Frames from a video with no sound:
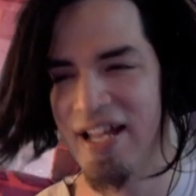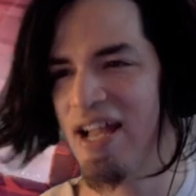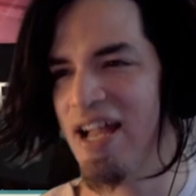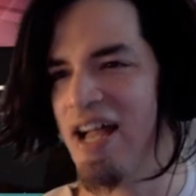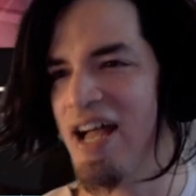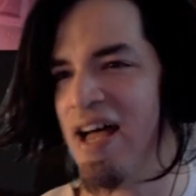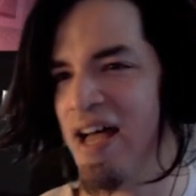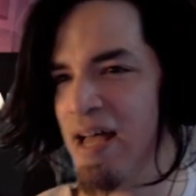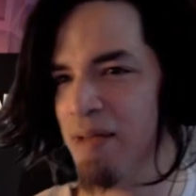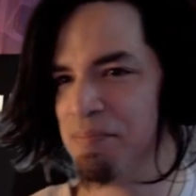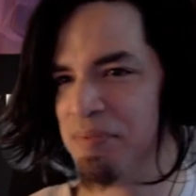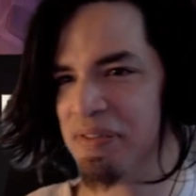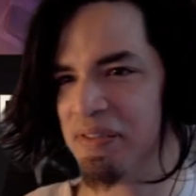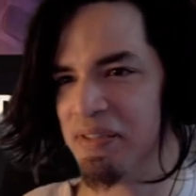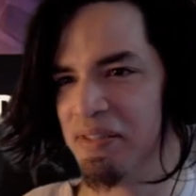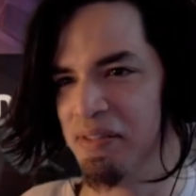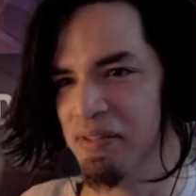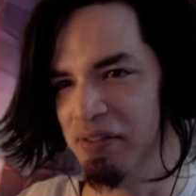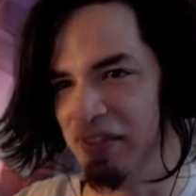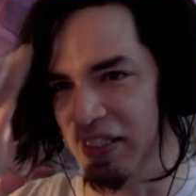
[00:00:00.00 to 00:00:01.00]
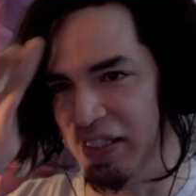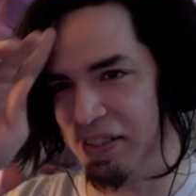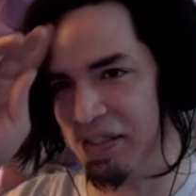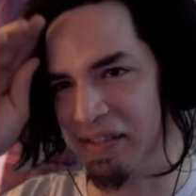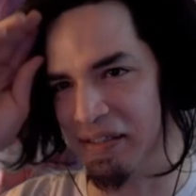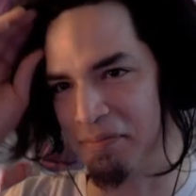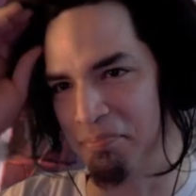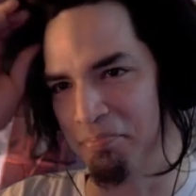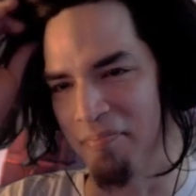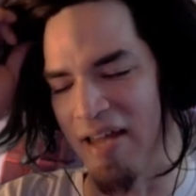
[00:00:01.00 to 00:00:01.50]
Absolutely
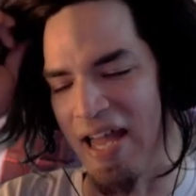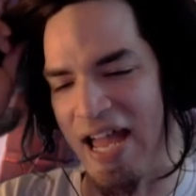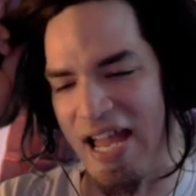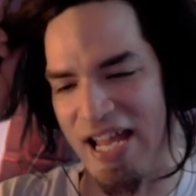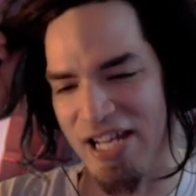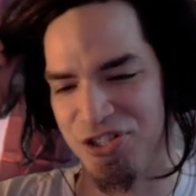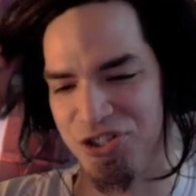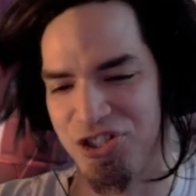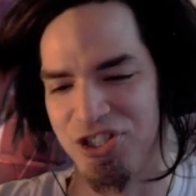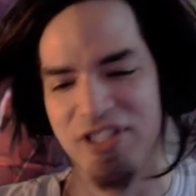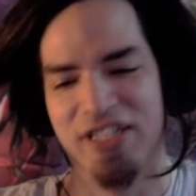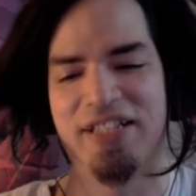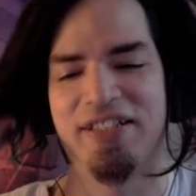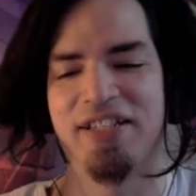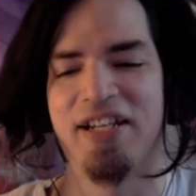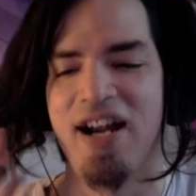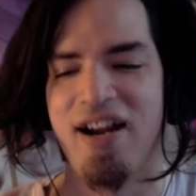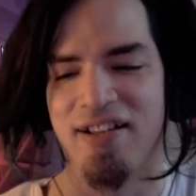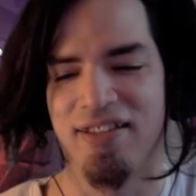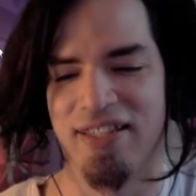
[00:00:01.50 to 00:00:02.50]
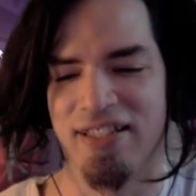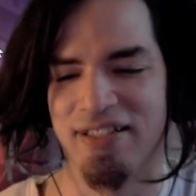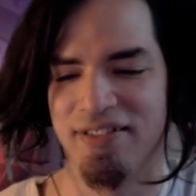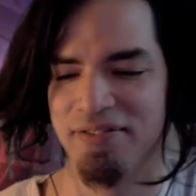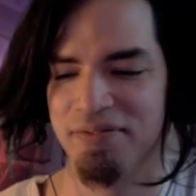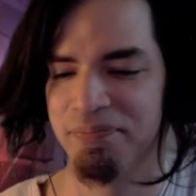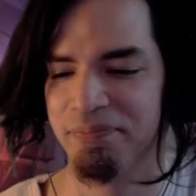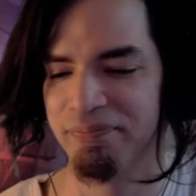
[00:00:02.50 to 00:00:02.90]
smashing it, darling.